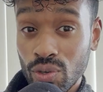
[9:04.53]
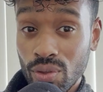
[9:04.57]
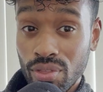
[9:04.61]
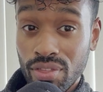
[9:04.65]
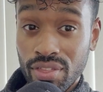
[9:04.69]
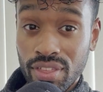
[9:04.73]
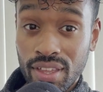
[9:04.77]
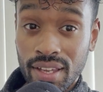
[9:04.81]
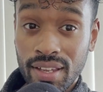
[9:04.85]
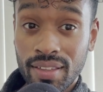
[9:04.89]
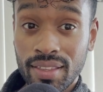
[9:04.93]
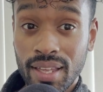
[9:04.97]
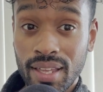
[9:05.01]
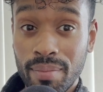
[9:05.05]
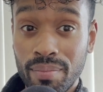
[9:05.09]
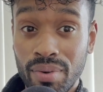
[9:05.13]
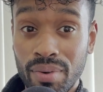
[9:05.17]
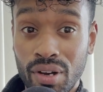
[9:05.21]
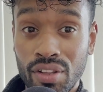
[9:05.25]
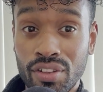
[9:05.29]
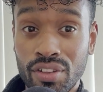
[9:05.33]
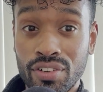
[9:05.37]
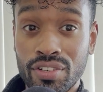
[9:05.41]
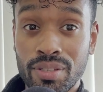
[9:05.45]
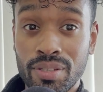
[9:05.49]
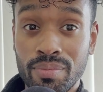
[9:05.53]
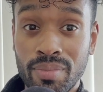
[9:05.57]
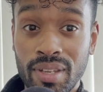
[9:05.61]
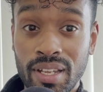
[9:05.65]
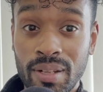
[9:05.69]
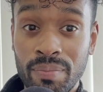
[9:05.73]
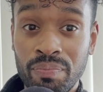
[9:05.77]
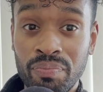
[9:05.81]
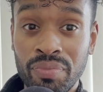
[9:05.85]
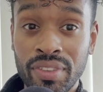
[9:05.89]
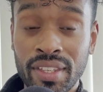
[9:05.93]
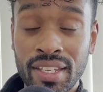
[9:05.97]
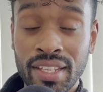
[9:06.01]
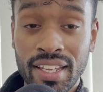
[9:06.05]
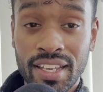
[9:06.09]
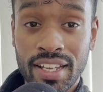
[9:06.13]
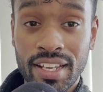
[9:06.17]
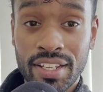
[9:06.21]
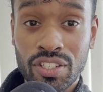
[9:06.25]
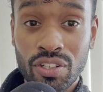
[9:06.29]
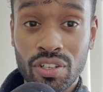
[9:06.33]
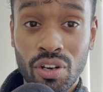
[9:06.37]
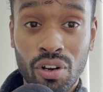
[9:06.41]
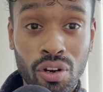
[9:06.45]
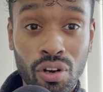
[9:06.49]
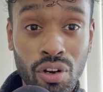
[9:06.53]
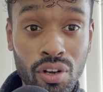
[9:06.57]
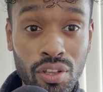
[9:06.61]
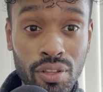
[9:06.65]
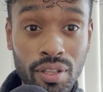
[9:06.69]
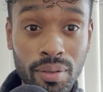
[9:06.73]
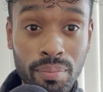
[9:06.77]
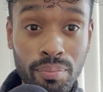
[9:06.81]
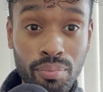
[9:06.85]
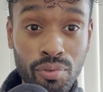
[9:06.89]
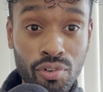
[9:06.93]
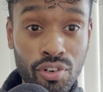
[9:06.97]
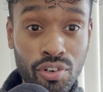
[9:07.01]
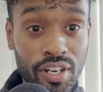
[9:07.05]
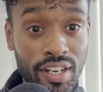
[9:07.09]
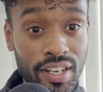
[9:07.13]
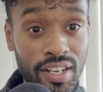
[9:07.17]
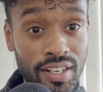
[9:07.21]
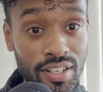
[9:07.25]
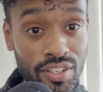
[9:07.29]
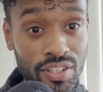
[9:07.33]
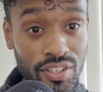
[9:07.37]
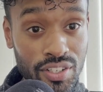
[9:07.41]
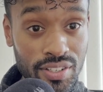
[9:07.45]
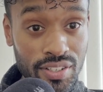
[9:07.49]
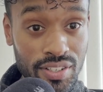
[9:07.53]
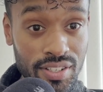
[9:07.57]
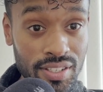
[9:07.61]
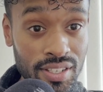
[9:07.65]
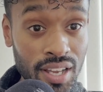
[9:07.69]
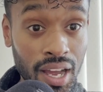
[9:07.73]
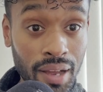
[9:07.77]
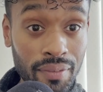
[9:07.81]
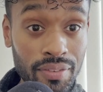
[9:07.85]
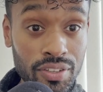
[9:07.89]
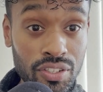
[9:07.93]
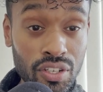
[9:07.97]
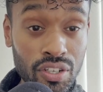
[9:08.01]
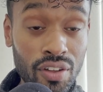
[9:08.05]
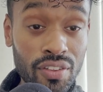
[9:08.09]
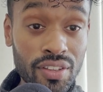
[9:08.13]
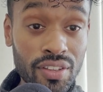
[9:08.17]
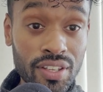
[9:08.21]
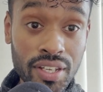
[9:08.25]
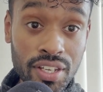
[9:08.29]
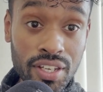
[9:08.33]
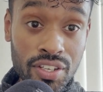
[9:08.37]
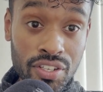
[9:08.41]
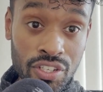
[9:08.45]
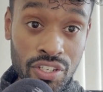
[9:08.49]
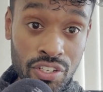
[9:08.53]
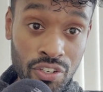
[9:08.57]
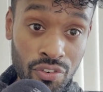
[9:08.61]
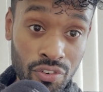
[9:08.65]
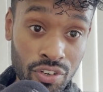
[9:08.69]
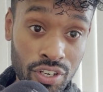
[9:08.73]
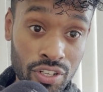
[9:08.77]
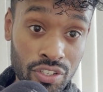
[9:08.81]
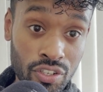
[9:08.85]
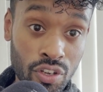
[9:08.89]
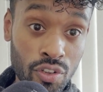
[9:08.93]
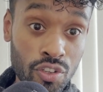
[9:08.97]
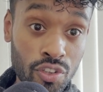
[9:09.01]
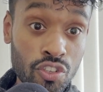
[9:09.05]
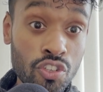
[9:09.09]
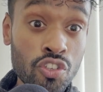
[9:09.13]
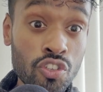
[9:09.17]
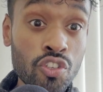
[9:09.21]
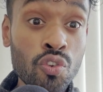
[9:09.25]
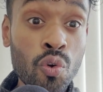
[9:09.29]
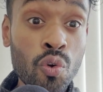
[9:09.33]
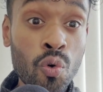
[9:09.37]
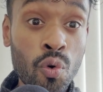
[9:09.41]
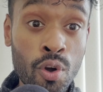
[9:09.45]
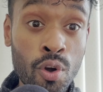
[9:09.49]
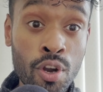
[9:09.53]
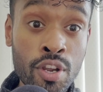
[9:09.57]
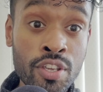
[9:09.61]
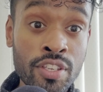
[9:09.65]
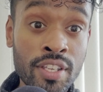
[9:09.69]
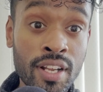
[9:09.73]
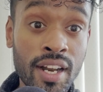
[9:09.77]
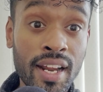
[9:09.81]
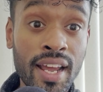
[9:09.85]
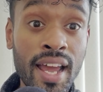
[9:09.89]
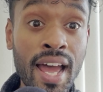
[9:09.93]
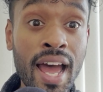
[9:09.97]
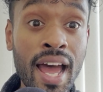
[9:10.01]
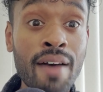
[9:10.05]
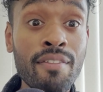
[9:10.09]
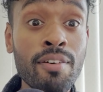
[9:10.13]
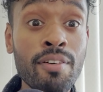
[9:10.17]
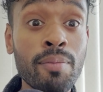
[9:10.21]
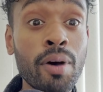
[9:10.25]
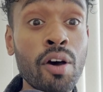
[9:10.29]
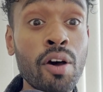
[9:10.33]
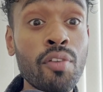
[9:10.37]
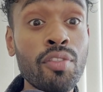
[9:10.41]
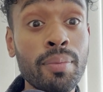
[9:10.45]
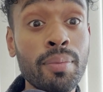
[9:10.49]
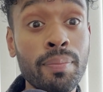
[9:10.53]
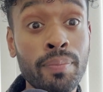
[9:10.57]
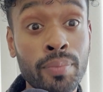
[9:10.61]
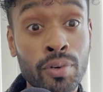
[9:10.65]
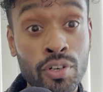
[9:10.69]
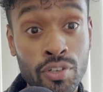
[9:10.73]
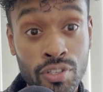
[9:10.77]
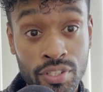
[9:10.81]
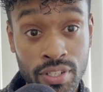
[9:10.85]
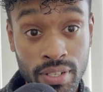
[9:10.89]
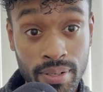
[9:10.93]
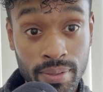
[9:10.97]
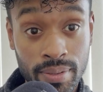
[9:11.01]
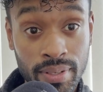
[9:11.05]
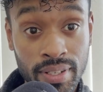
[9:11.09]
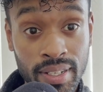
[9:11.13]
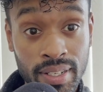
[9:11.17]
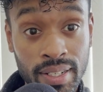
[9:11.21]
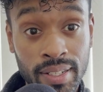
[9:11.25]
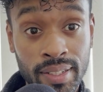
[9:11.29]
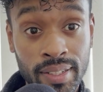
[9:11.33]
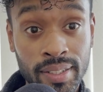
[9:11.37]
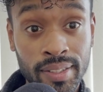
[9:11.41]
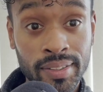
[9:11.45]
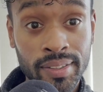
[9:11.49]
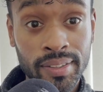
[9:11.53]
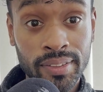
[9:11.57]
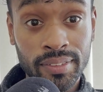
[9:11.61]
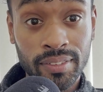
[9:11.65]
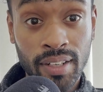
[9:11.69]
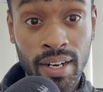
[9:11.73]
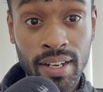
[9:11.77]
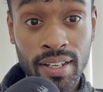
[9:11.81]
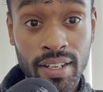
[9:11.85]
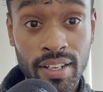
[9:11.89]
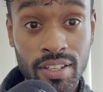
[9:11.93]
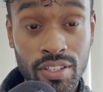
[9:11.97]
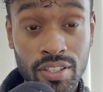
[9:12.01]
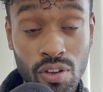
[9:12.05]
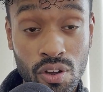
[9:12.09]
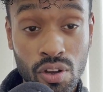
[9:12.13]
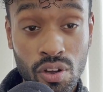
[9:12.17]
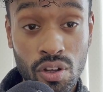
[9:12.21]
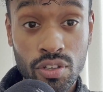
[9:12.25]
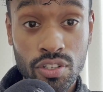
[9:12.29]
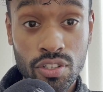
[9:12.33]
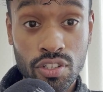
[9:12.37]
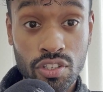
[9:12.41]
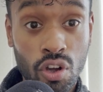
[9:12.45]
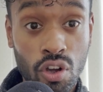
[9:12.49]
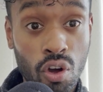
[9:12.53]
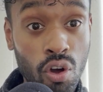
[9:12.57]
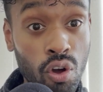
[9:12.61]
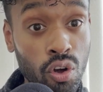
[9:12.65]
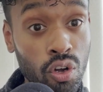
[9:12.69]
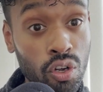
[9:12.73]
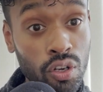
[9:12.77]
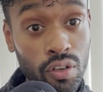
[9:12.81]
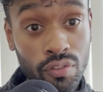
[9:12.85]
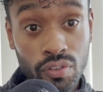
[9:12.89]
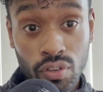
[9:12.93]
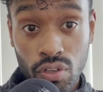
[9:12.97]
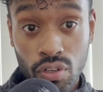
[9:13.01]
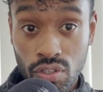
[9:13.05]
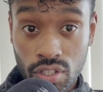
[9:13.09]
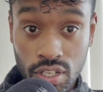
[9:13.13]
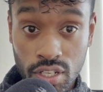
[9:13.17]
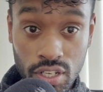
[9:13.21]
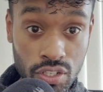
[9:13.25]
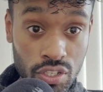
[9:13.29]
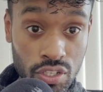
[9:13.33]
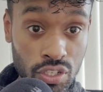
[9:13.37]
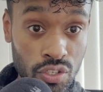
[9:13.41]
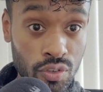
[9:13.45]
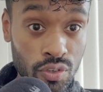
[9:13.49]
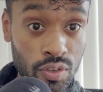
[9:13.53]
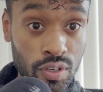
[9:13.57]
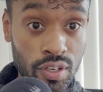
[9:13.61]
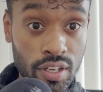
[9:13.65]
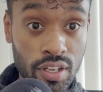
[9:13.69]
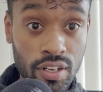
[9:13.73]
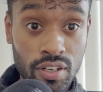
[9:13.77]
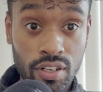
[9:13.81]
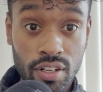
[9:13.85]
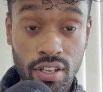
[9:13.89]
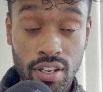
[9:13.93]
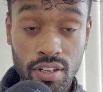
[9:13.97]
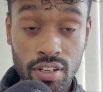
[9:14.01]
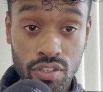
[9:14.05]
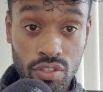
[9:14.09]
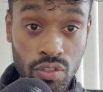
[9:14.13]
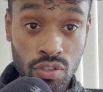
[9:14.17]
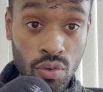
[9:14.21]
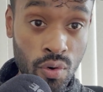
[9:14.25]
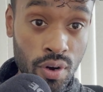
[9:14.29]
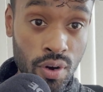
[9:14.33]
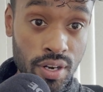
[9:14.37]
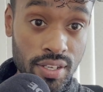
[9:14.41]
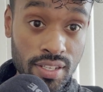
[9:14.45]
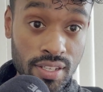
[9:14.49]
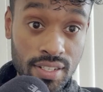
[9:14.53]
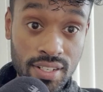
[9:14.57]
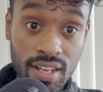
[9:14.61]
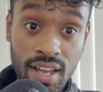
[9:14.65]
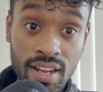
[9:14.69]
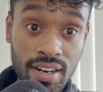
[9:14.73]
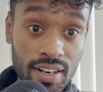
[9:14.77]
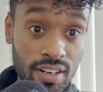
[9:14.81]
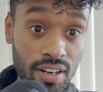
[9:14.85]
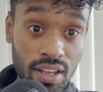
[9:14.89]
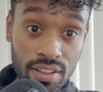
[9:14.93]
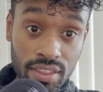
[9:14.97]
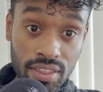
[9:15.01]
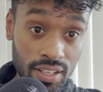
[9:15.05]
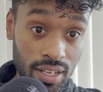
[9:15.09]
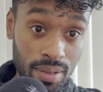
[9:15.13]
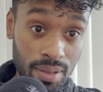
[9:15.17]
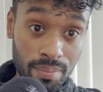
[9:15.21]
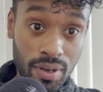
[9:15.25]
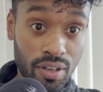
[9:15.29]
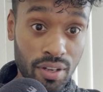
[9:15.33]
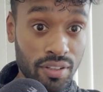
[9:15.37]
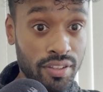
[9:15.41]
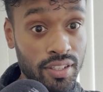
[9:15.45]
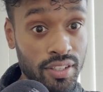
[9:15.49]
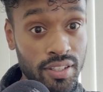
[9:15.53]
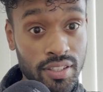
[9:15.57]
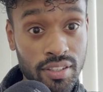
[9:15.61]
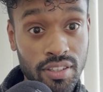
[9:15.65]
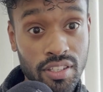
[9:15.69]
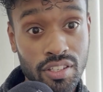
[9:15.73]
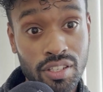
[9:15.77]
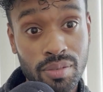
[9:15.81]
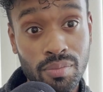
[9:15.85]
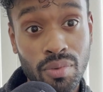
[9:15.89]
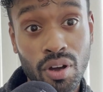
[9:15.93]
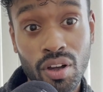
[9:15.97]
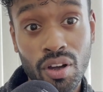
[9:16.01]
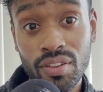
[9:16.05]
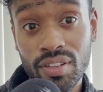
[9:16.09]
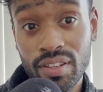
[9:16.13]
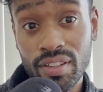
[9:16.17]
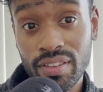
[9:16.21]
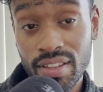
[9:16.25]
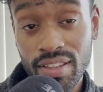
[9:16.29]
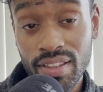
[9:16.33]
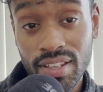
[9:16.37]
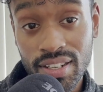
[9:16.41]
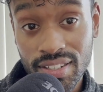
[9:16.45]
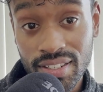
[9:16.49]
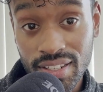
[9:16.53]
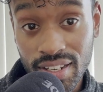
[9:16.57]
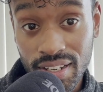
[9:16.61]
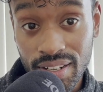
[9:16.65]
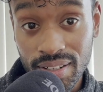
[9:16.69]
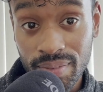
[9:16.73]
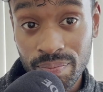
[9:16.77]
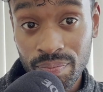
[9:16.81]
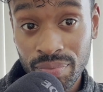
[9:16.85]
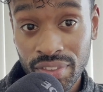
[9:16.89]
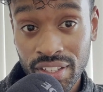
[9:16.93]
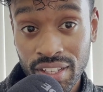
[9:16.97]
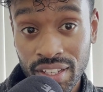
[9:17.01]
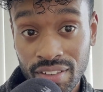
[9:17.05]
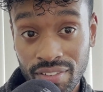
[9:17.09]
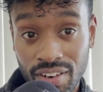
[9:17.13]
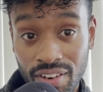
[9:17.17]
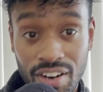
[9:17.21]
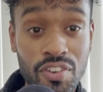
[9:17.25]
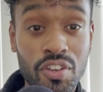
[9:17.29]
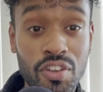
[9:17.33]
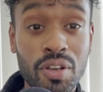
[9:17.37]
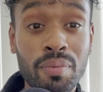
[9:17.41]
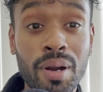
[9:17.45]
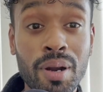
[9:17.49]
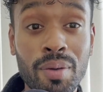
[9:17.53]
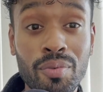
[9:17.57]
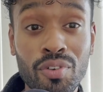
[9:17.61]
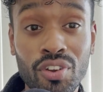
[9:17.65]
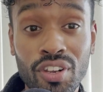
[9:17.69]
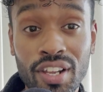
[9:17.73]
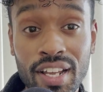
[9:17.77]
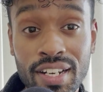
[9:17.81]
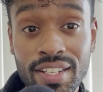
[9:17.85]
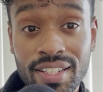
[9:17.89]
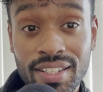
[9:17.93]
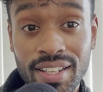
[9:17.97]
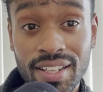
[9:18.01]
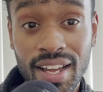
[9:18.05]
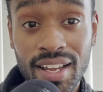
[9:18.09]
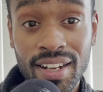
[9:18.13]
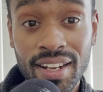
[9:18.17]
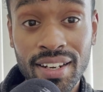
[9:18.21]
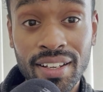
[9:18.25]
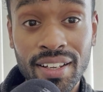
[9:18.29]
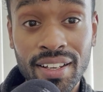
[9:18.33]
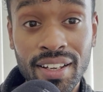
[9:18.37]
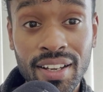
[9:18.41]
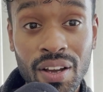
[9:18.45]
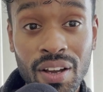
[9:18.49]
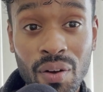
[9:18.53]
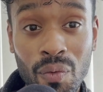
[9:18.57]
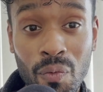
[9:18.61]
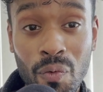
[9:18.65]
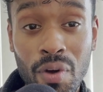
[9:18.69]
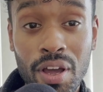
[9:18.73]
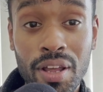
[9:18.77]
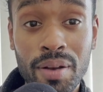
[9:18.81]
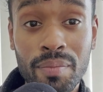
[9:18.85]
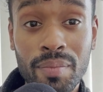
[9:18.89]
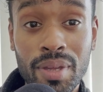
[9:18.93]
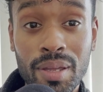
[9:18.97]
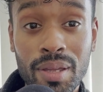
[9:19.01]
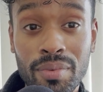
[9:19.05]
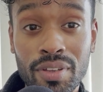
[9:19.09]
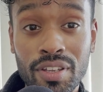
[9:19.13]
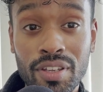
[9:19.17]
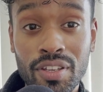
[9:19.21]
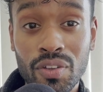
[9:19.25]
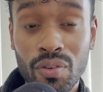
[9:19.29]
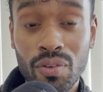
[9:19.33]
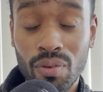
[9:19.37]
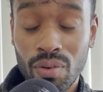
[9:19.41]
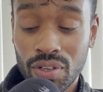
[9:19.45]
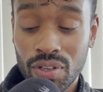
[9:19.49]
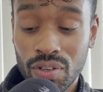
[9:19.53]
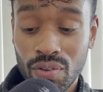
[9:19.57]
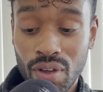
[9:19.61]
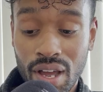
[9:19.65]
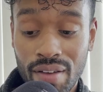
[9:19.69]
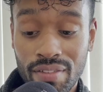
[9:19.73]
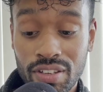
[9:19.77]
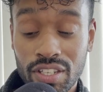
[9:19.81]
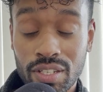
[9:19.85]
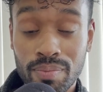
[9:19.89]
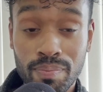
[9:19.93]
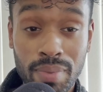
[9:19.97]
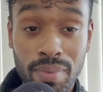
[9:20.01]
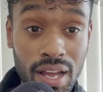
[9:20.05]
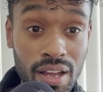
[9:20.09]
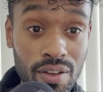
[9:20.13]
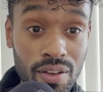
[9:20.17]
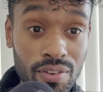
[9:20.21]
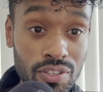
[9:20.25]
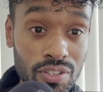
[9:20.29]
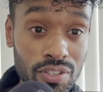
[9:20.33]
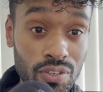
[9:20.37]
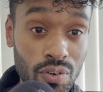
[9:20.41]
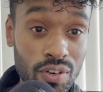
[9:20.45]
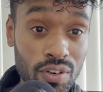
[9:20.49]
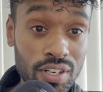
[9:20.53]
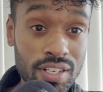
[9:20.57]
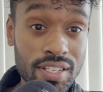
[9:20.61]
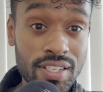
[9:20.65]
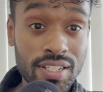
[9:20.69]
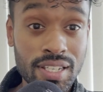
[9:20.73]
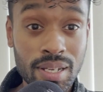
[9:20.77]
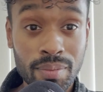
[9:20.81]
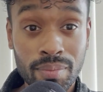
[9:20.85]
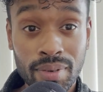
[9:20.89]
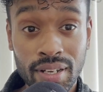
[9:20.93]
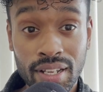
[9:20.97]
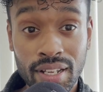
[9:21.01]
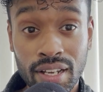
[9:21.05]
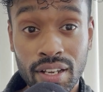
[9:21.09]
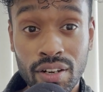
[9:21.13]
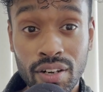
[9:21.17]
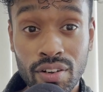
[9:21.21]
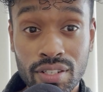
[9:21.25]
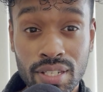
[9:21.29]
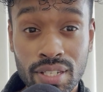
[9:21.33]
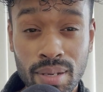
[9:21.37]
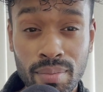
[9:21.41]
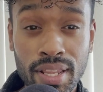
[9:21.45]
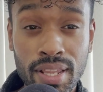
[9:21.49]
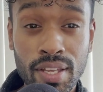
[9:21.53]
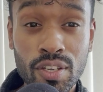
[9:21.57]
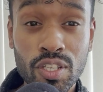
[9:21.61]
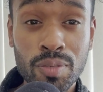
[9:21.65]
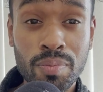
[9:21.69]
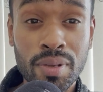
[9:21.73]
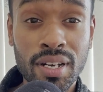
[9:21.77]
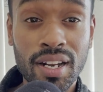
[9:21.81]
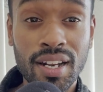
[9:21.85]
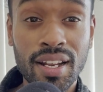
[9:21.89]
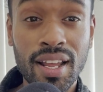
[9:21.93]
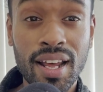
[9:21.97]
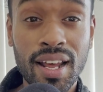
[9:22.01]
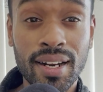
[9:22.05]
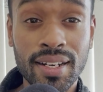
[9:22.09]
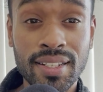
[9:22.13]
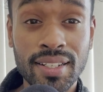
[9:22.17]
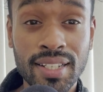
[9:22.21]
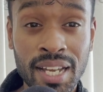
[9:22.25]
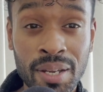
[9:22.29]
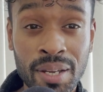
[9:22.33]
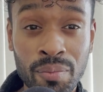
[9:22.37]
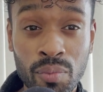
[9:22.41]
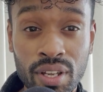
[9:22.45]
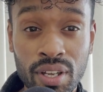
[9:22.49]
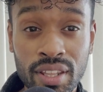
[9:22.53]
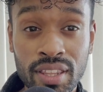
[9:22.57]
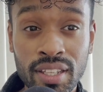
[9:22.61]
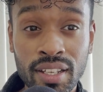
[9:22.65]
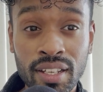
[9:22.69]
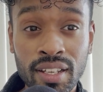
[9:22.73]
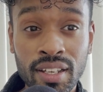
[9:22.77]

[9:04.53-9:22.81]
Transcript: thing that bothers me. It's all the preconditioned stuff. It's all the history. It's all the stories that I have about the person, right? It's all of those history and stories. It's nothing about the small thing that they did, right? You could probably relate to that when maybe you have a spouse or a sibling, someone that you spend a lot of time with.